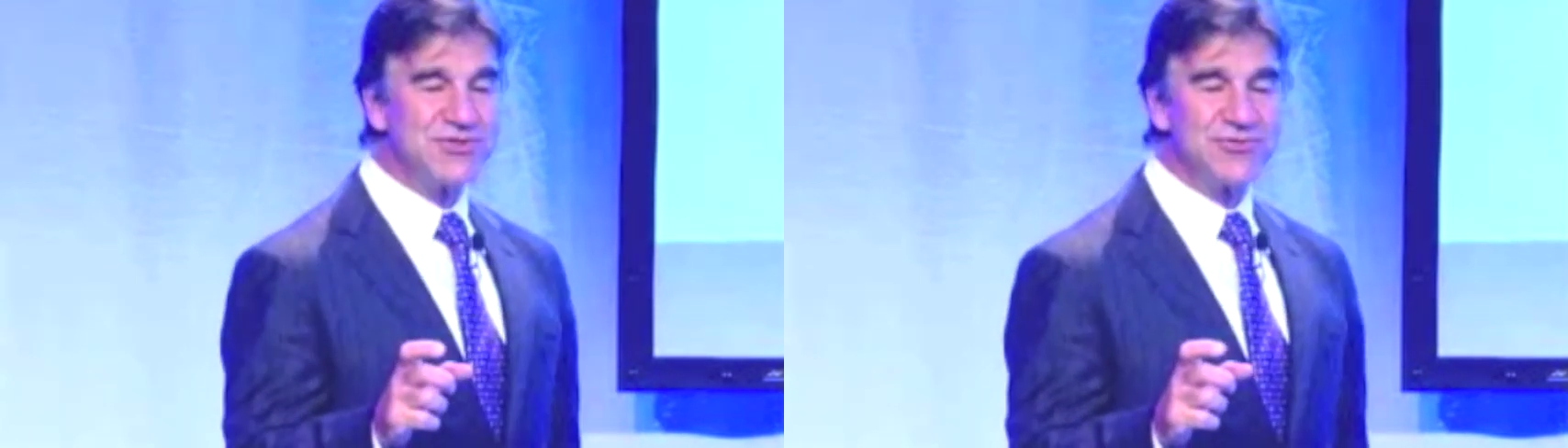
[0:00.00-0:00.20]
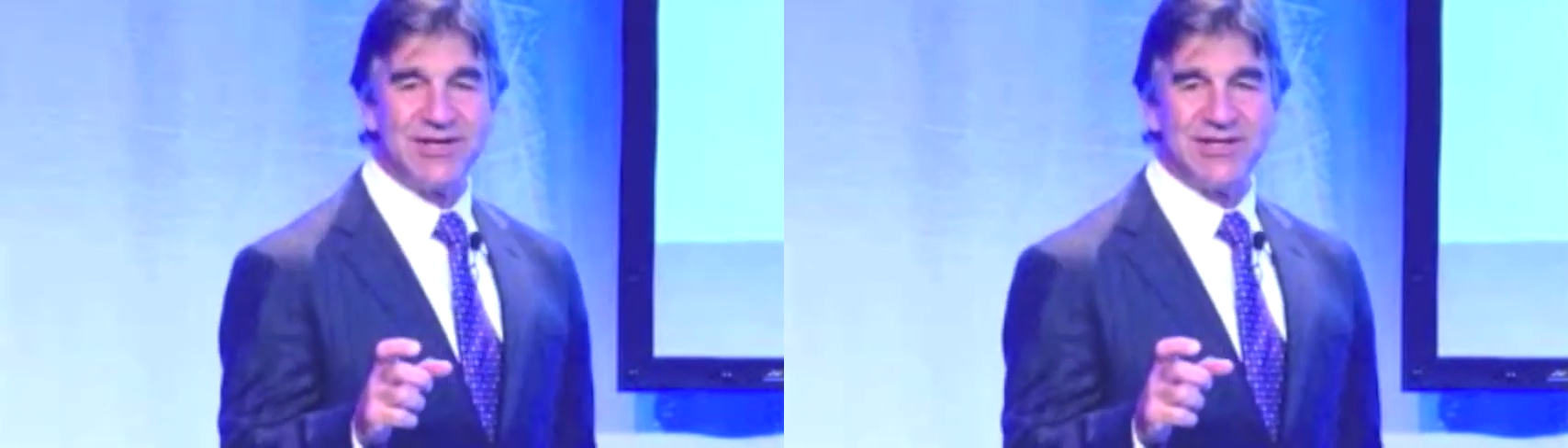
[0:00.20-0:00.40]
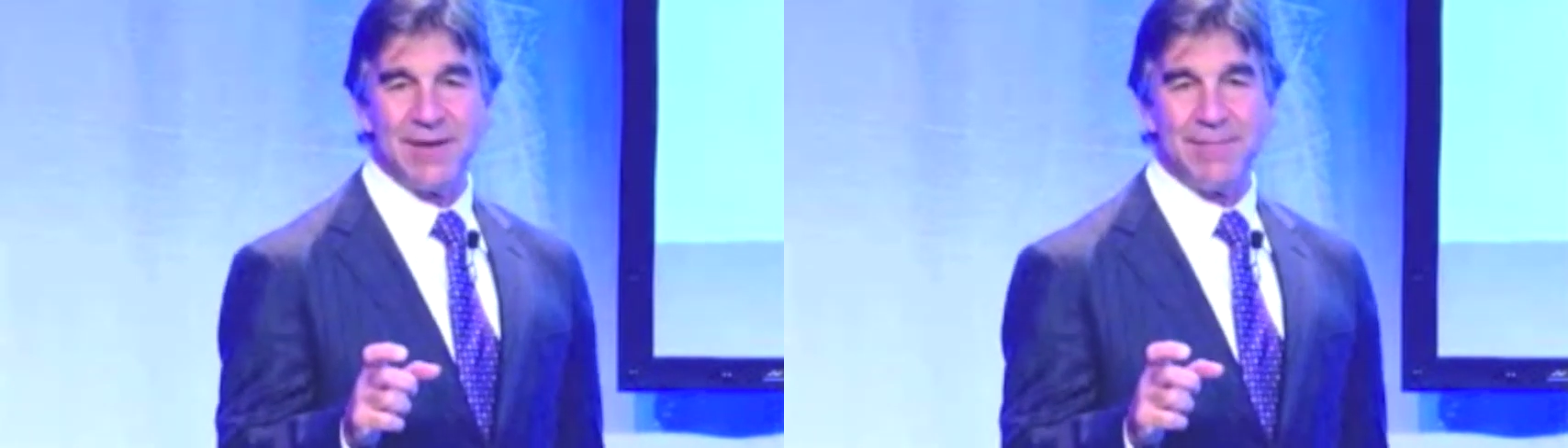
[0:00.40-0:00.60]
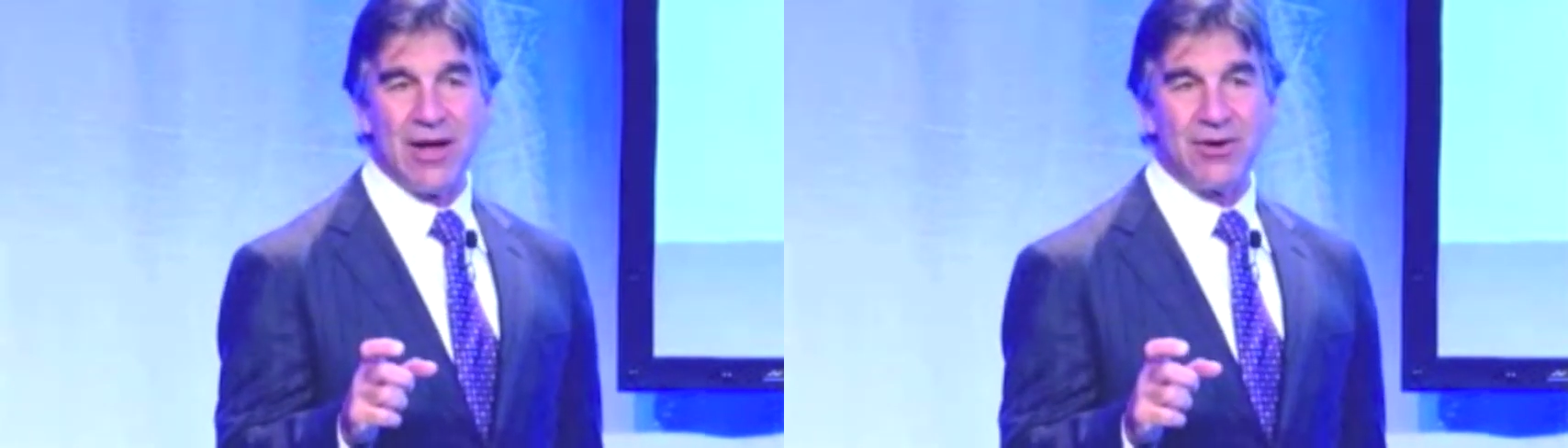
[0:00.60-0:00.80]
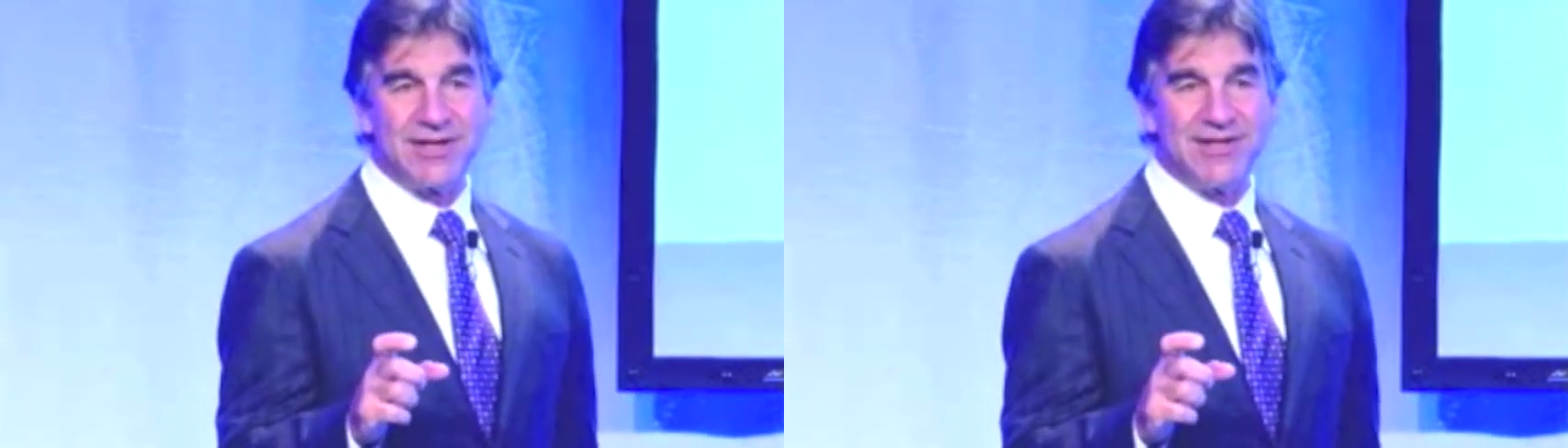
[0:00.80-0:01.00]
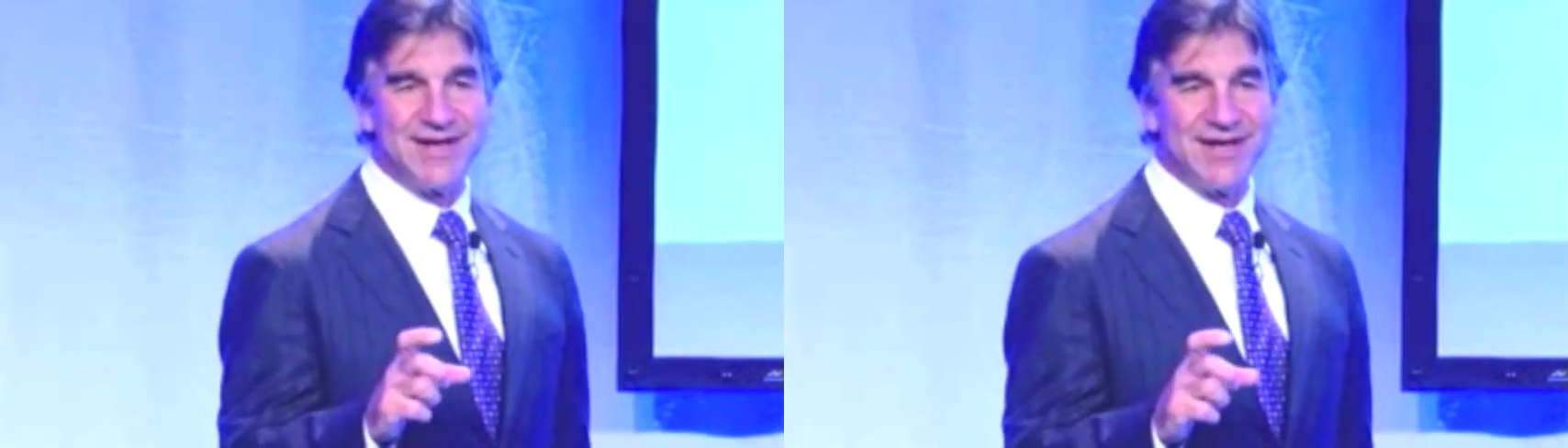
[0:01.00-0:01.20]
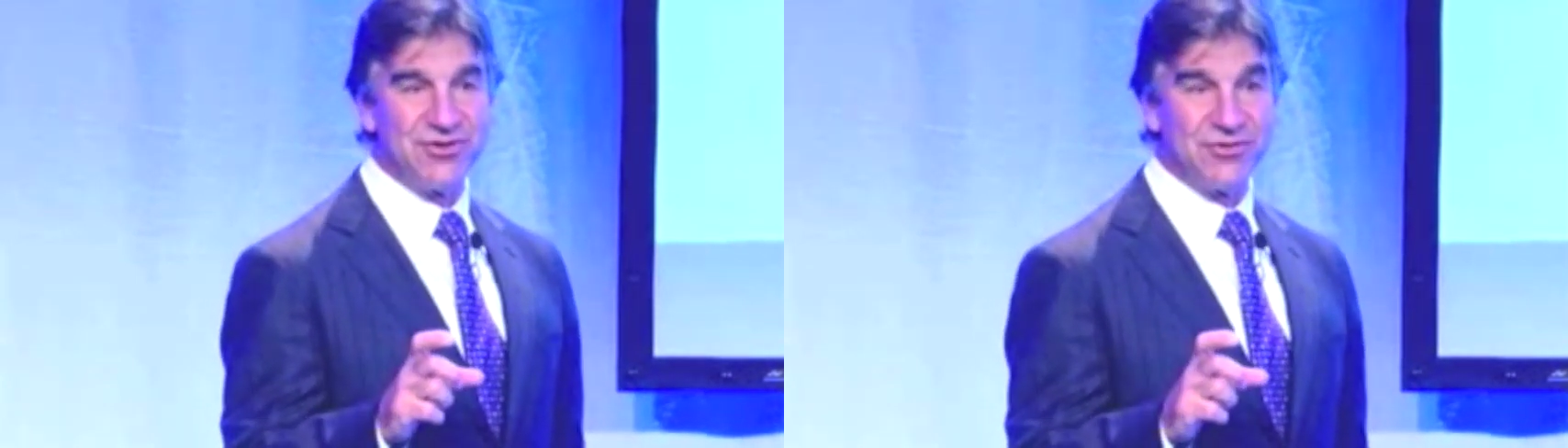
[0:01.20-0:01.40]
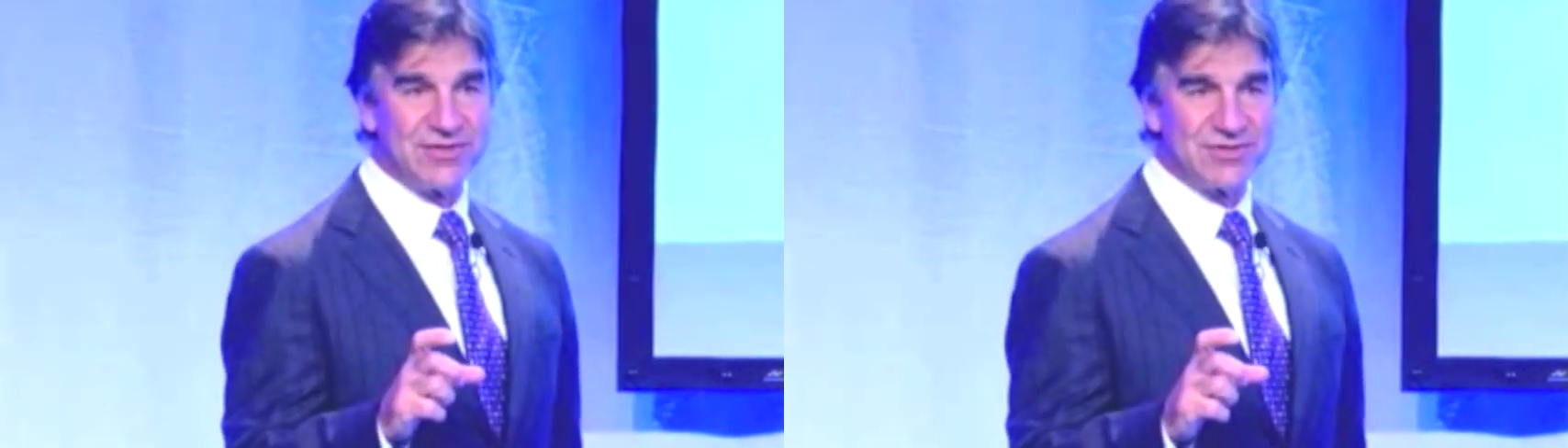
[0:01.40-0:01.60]
is really about
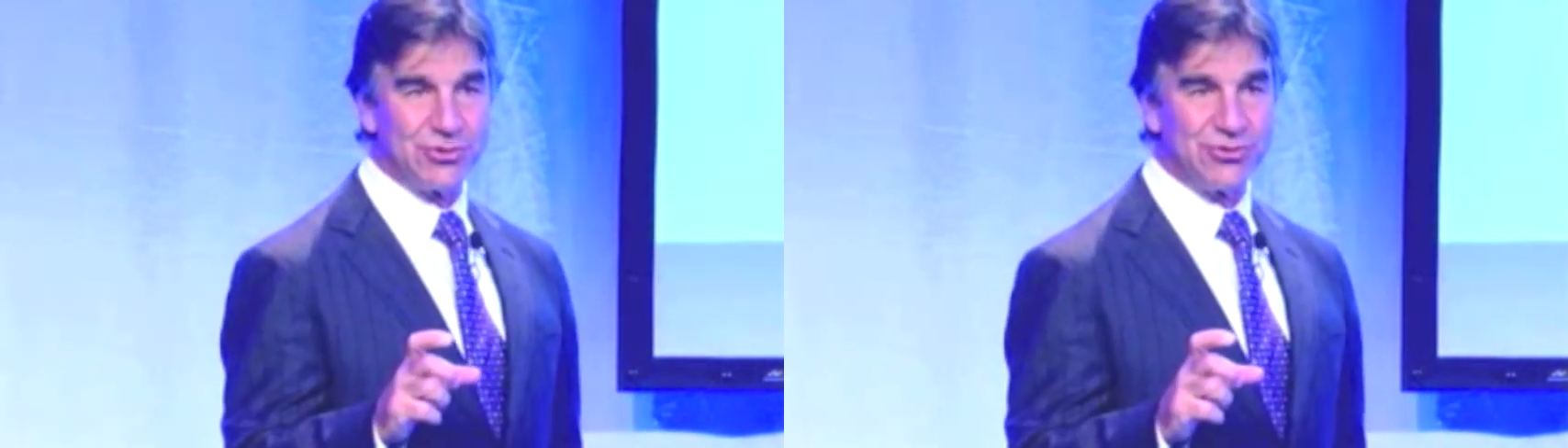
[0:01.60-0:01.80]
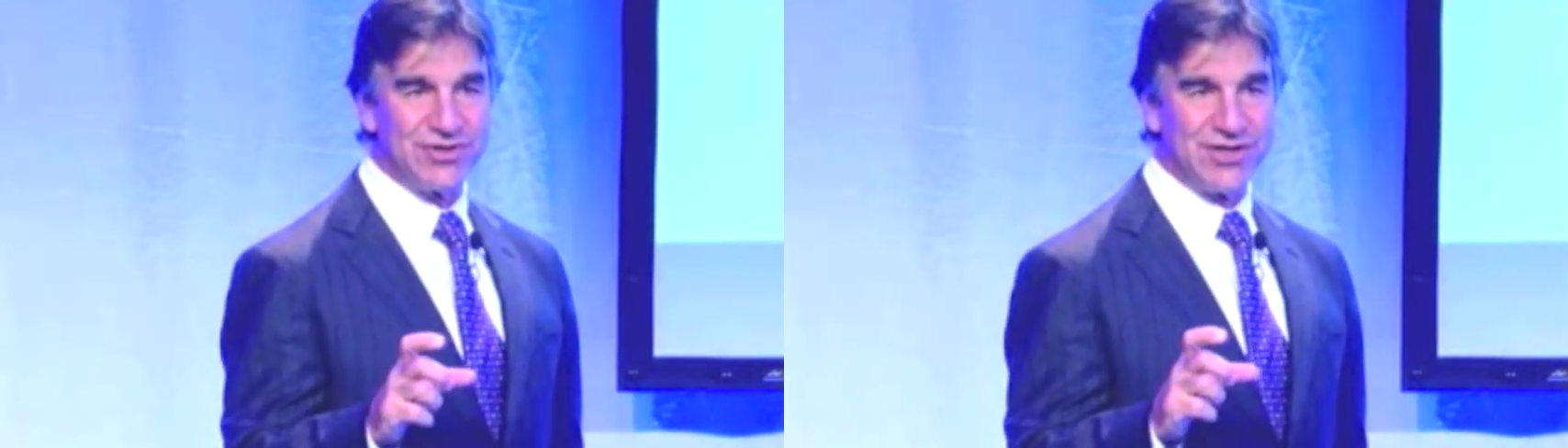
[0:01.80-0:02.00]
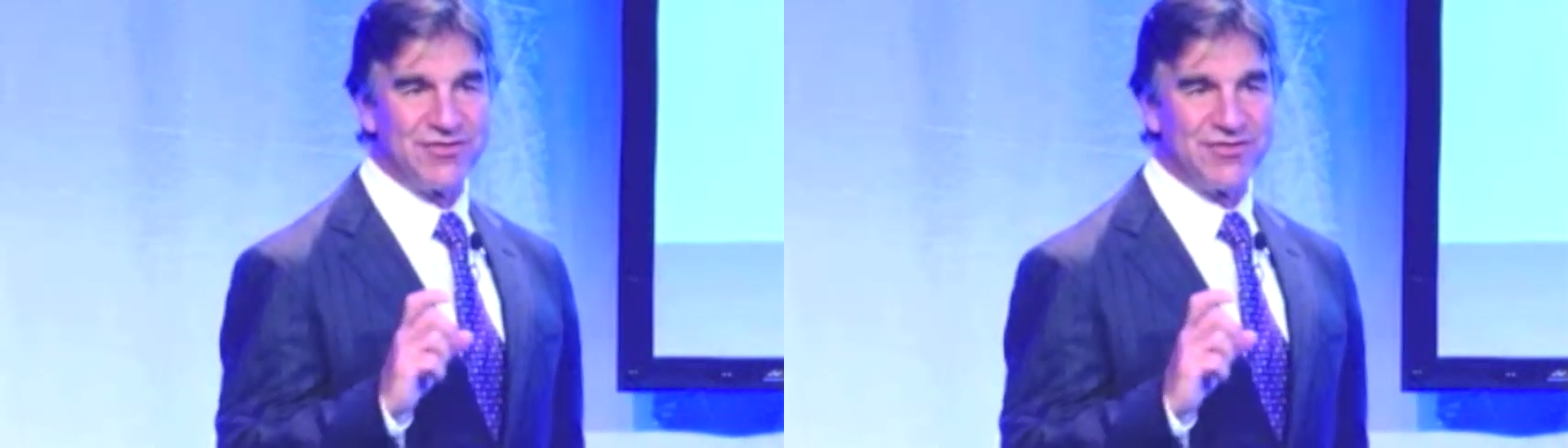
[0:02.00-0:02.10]
contention resolution.